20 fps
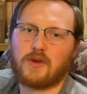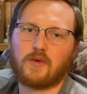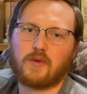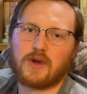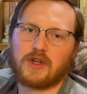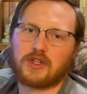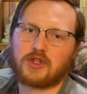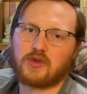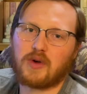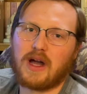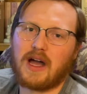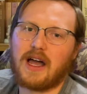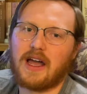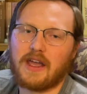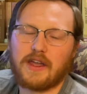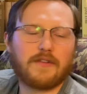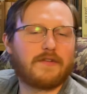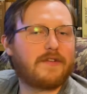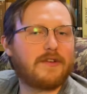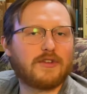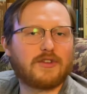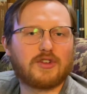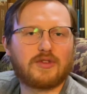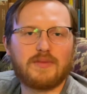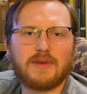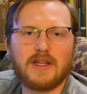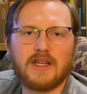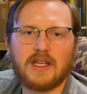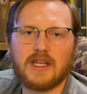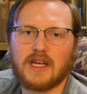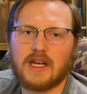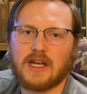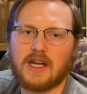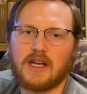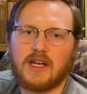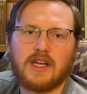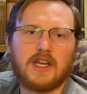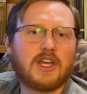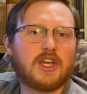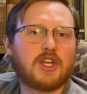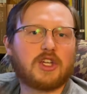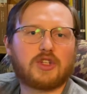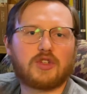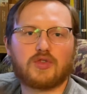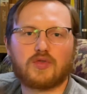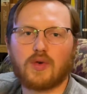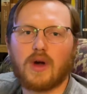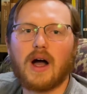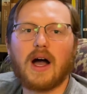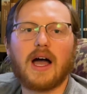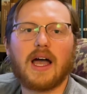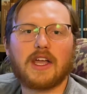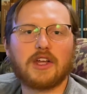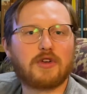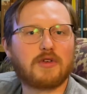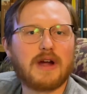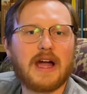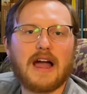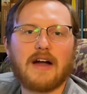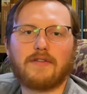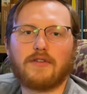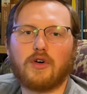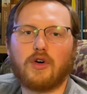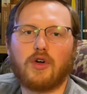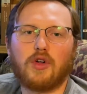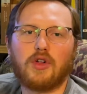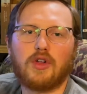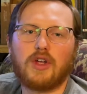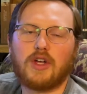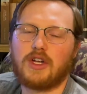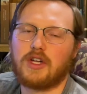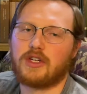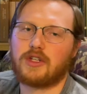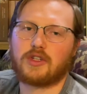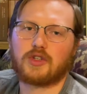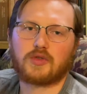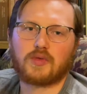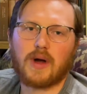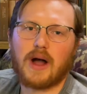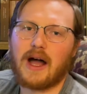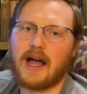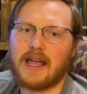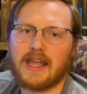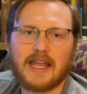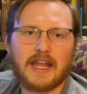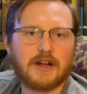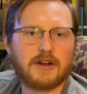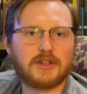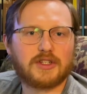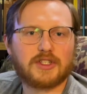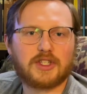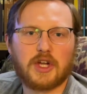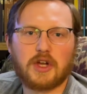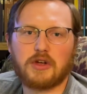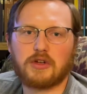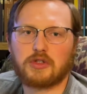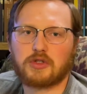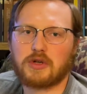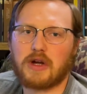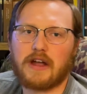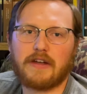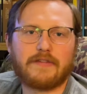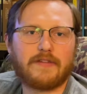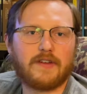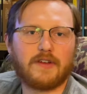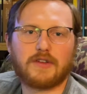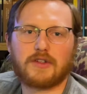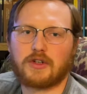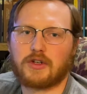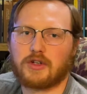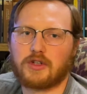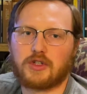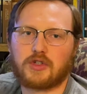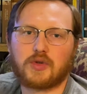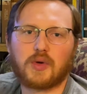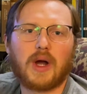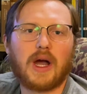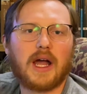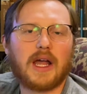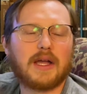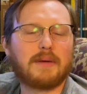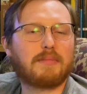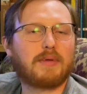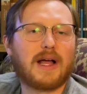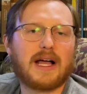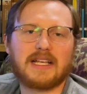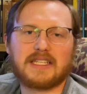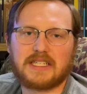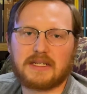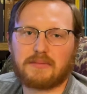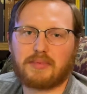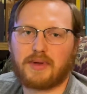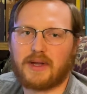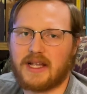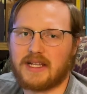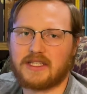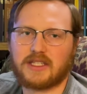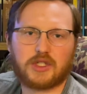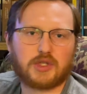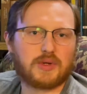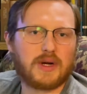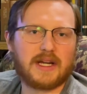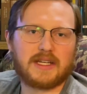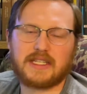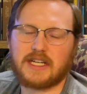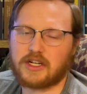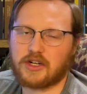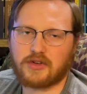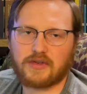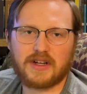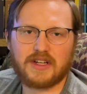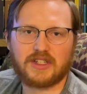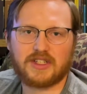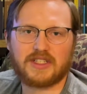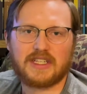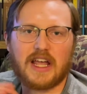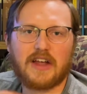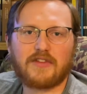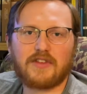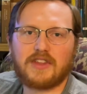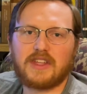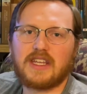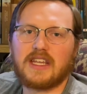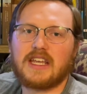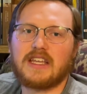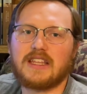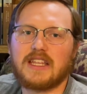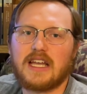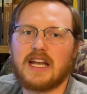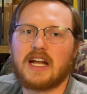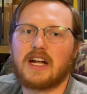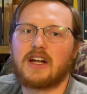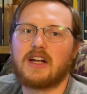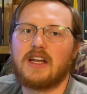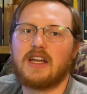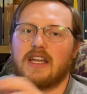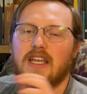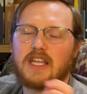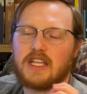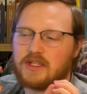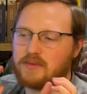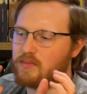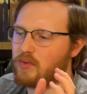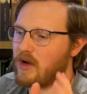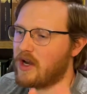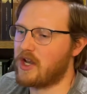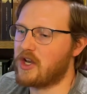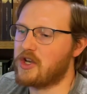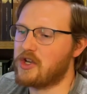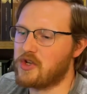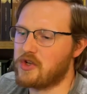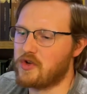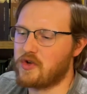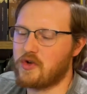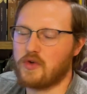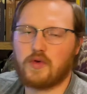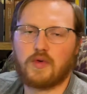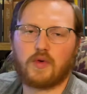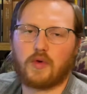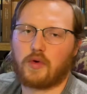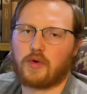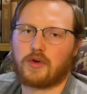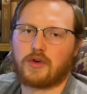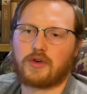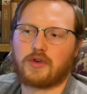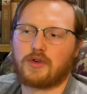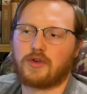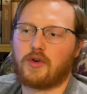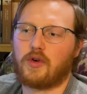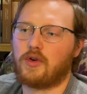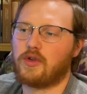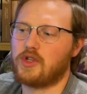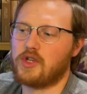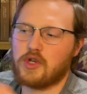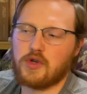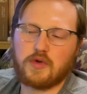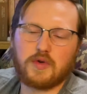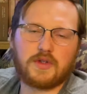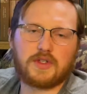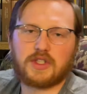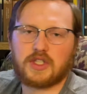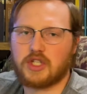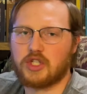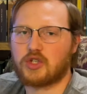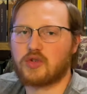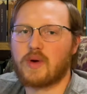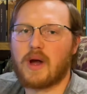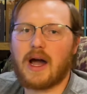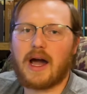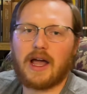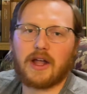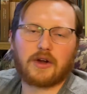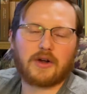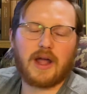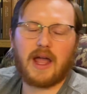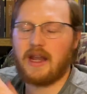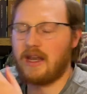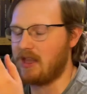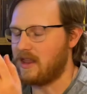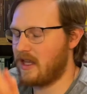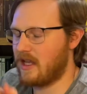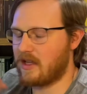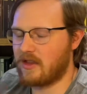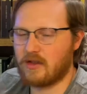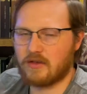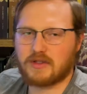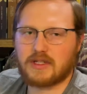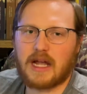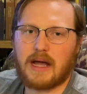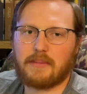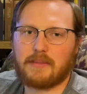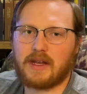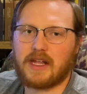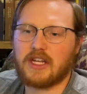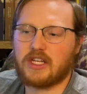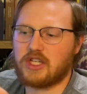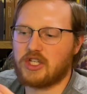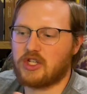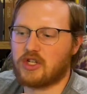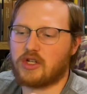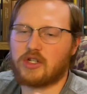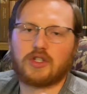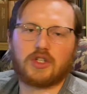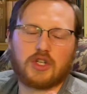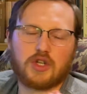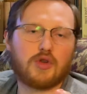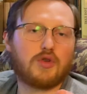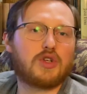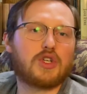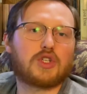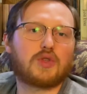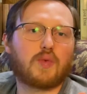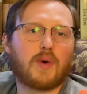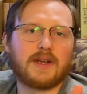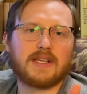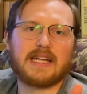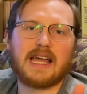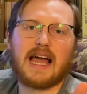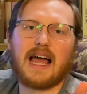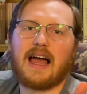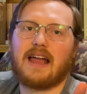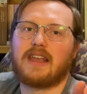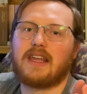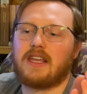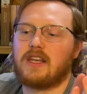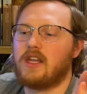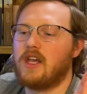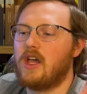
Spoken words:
with dry filter media, dry gravel, dry air stone, dry filter, dry plastic plants, dry decorations. Everything in there is brand new or used and dry or anything in those combinations. You just want to add in